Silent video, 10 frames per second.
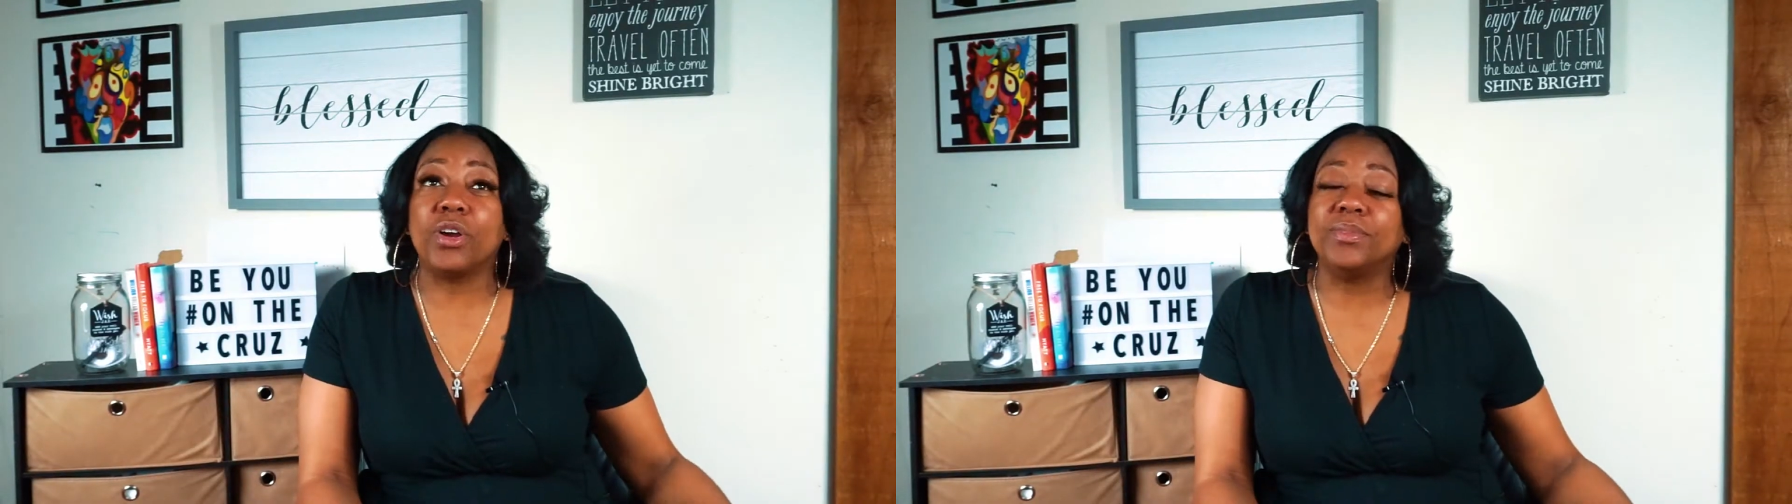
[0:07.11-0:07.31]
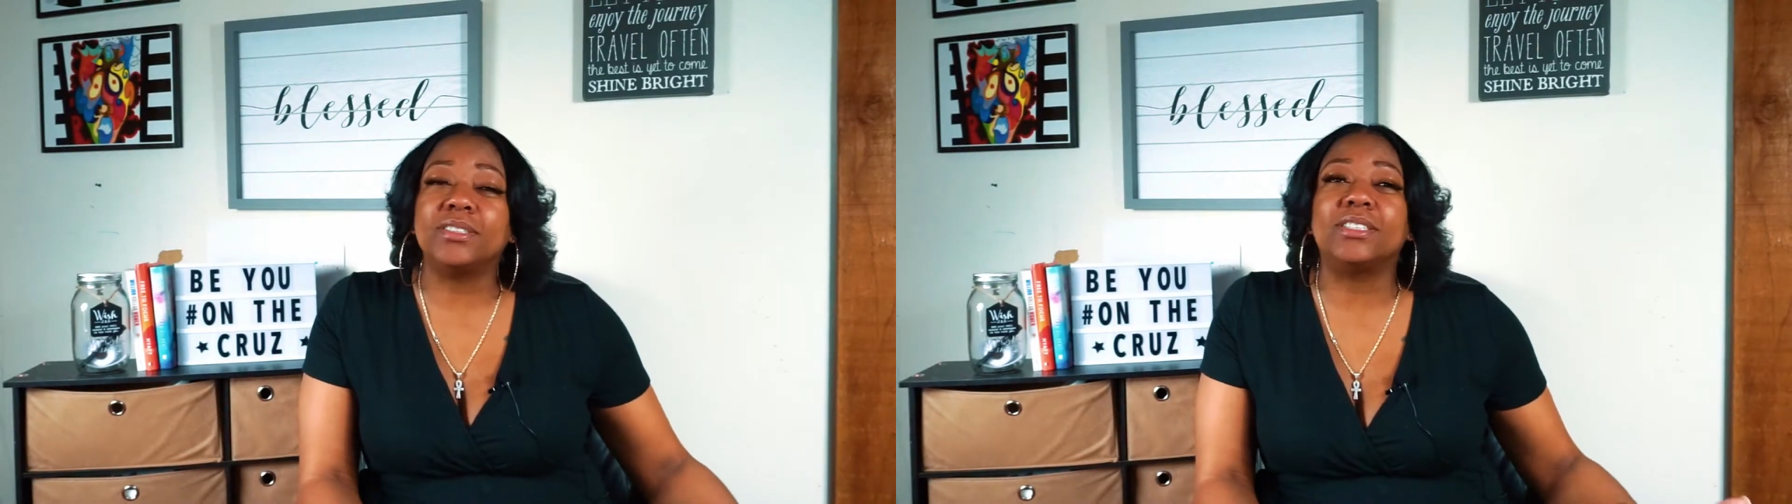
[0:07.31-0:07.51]

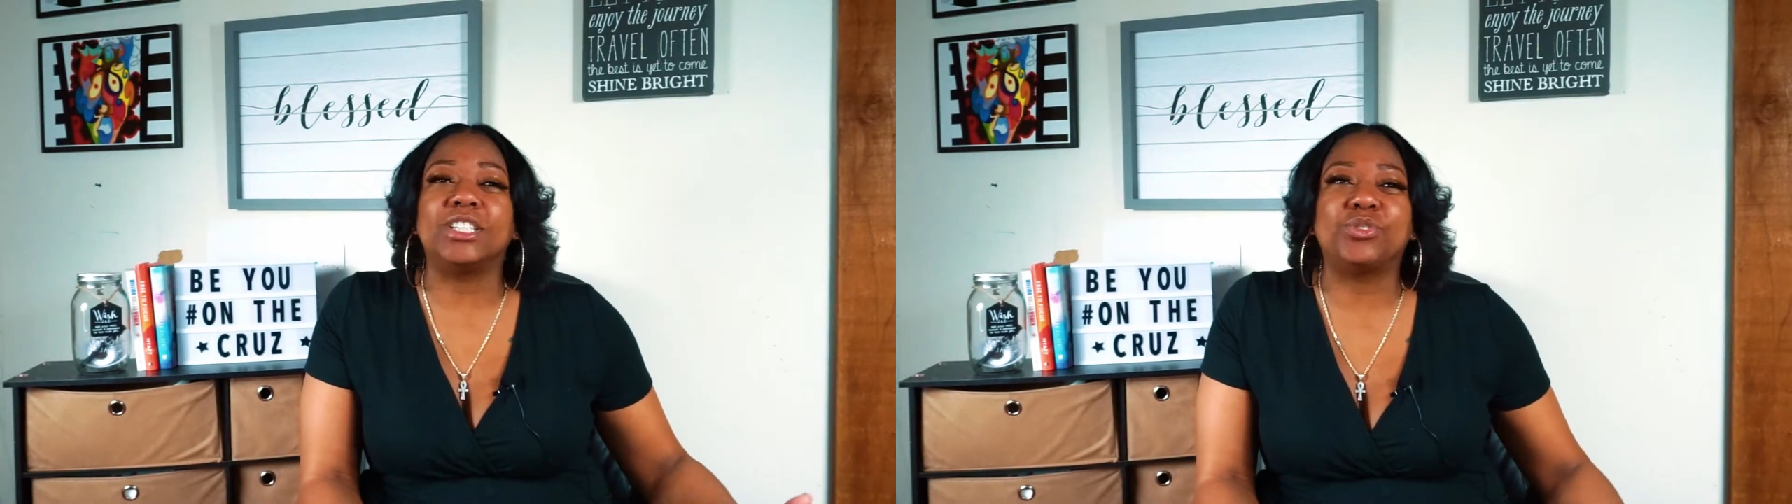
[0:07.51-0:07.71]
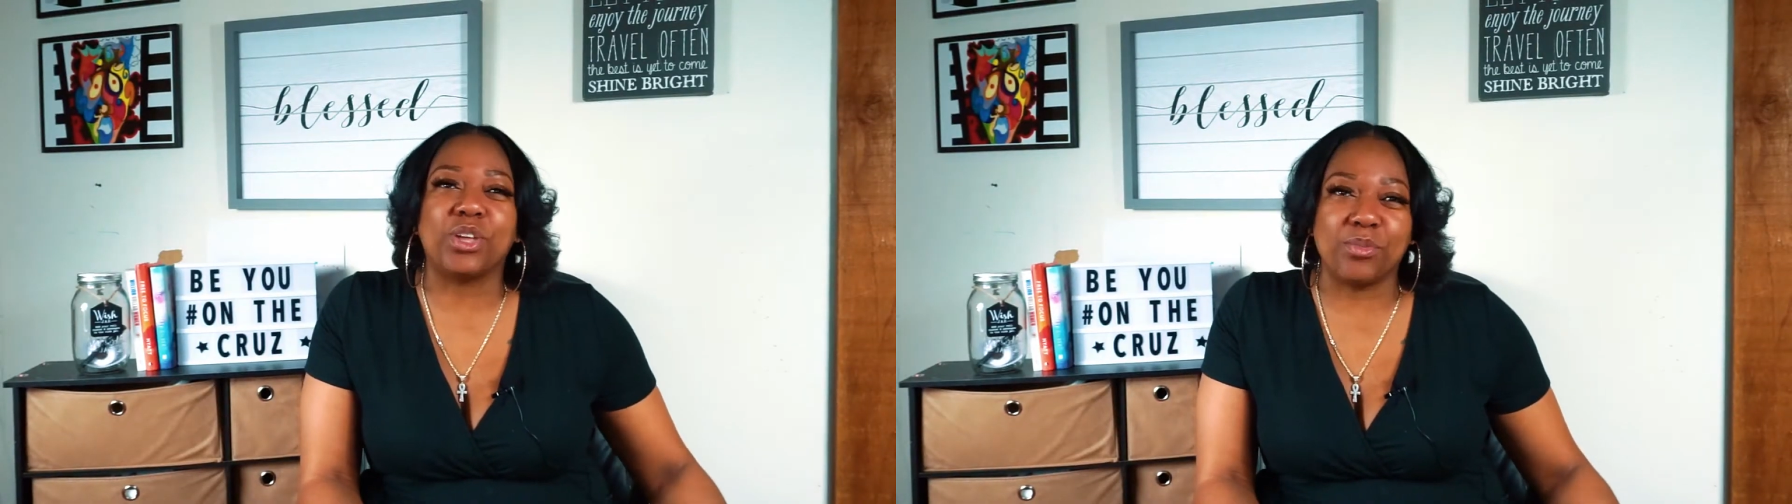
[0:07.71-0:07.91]

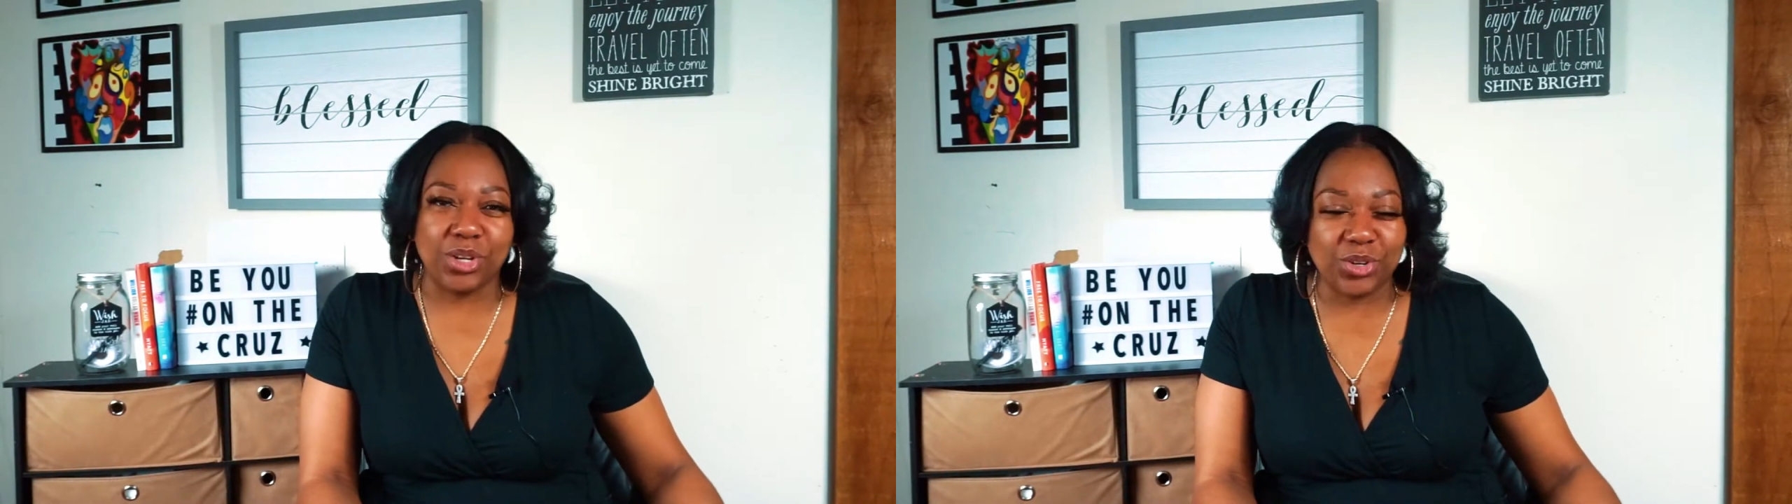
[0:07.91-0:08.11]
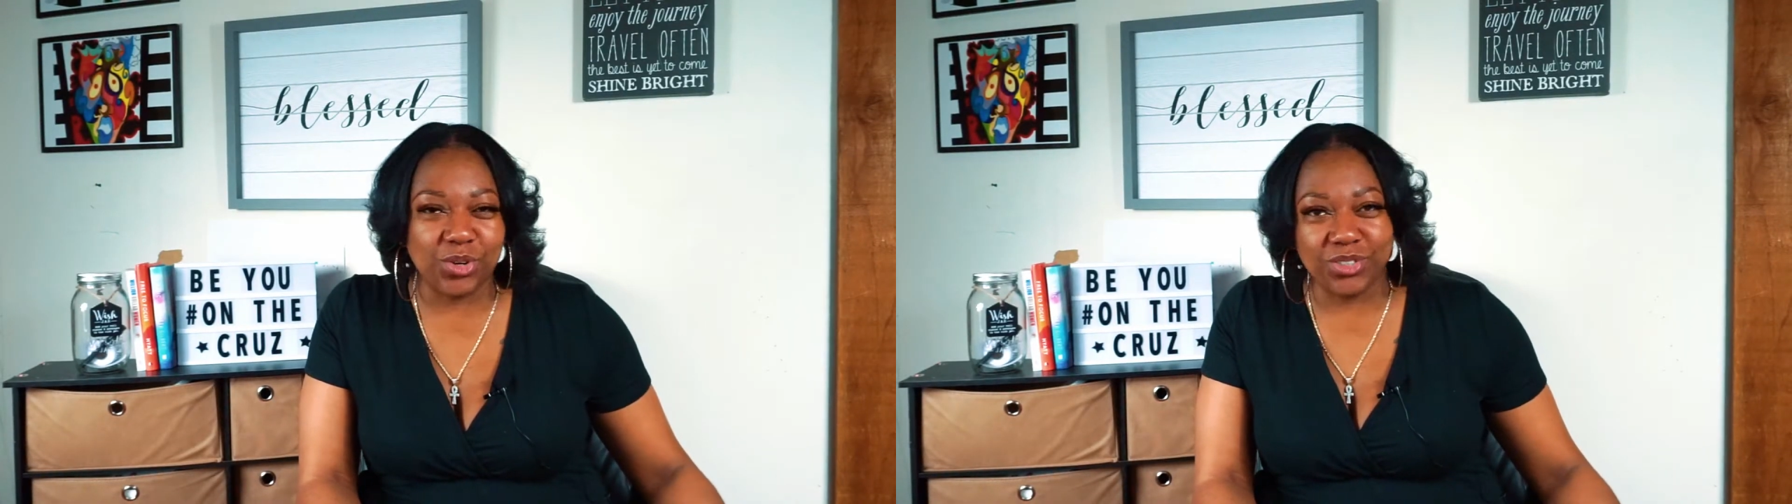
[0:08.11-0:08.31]

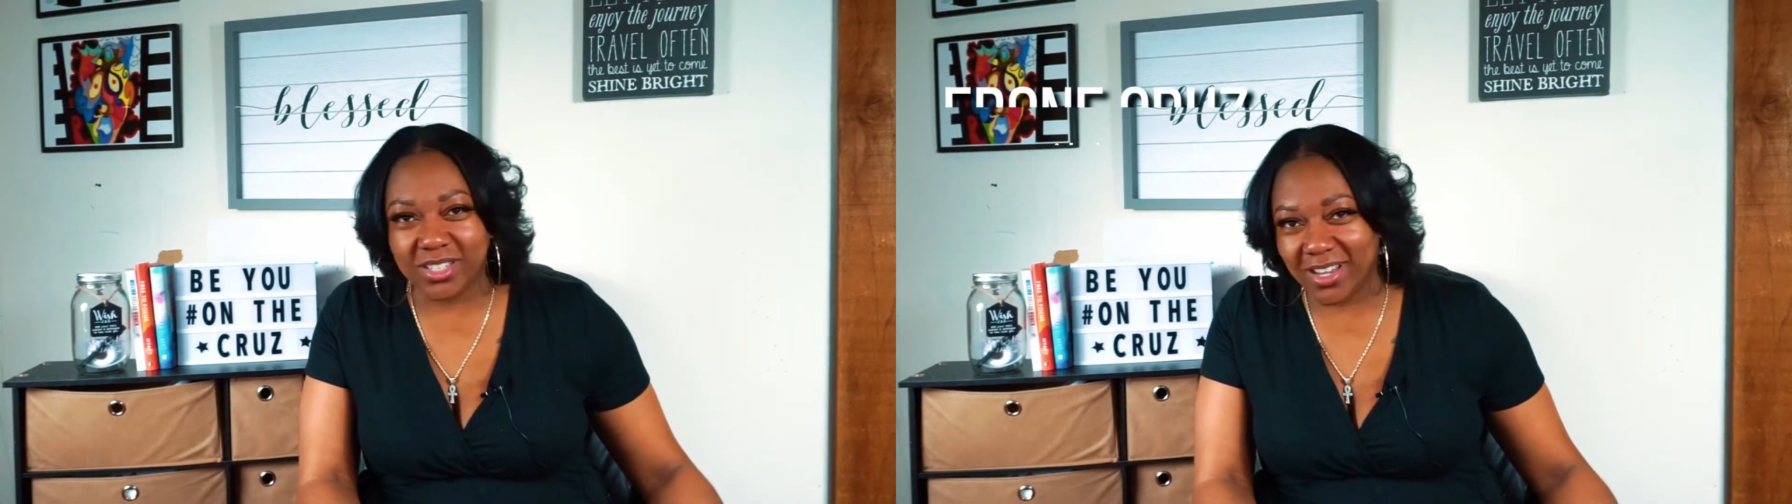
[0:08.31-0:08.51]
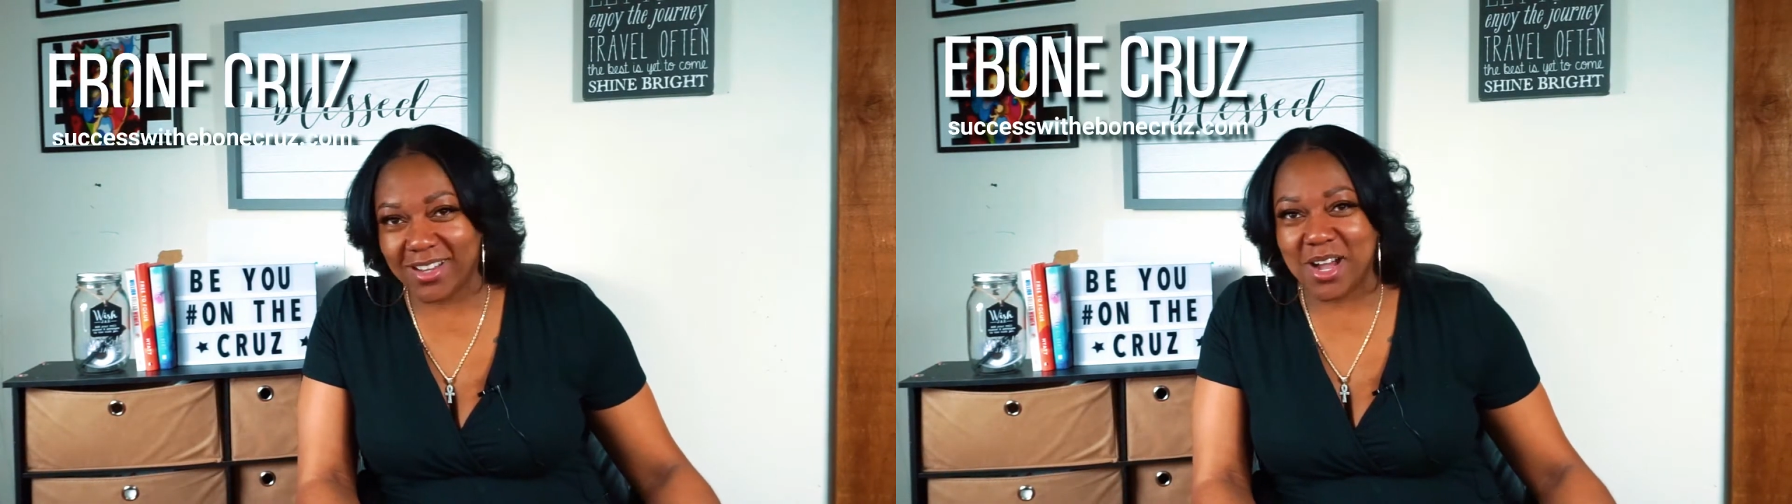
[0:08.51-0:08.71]

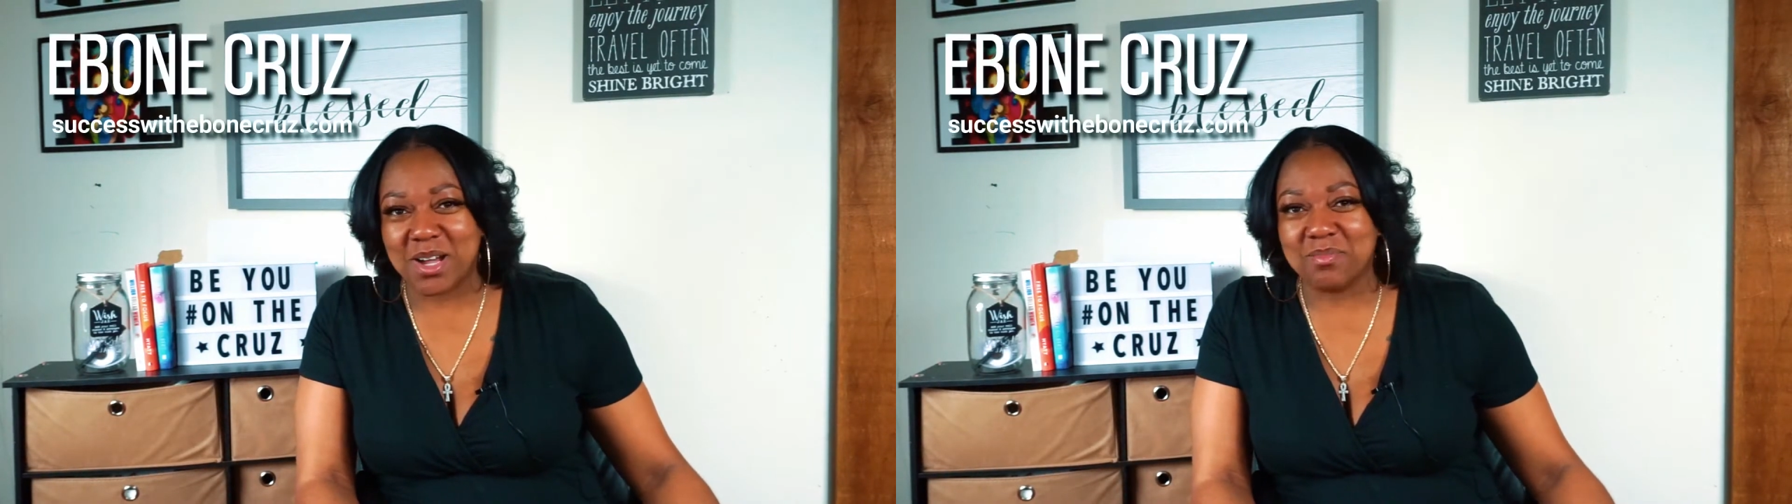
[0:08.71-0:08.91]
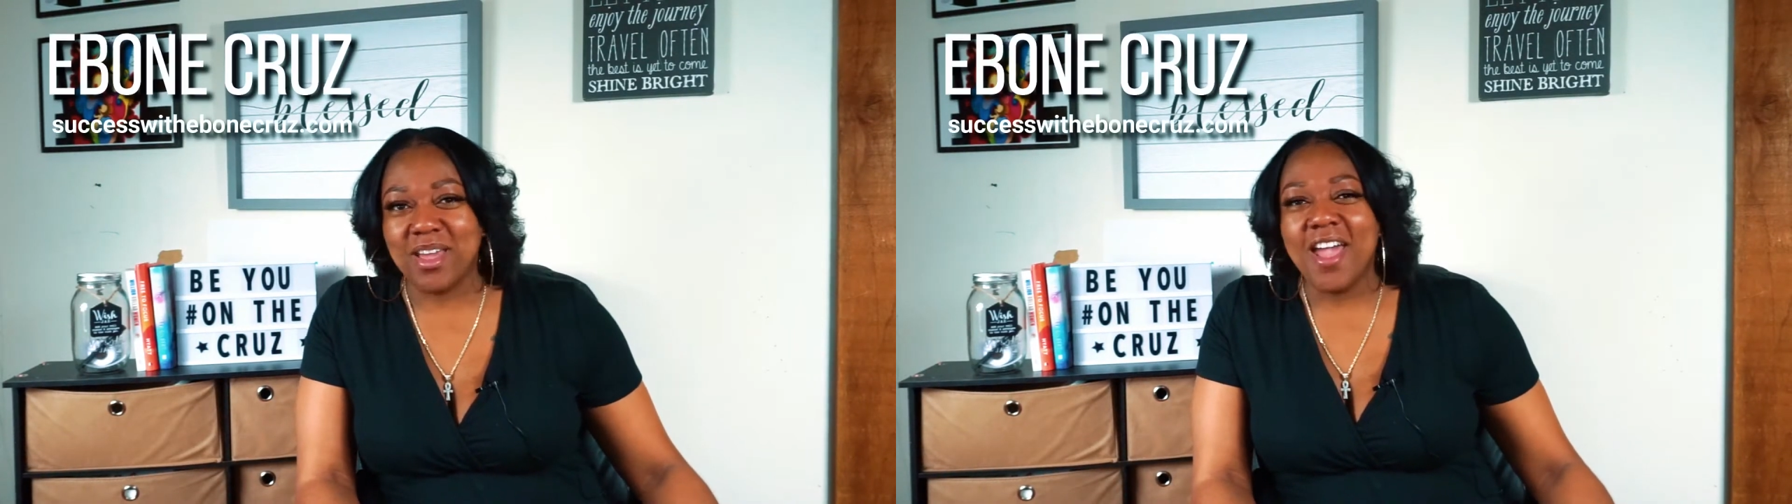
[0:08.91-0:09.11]
successwithebonycruz.com,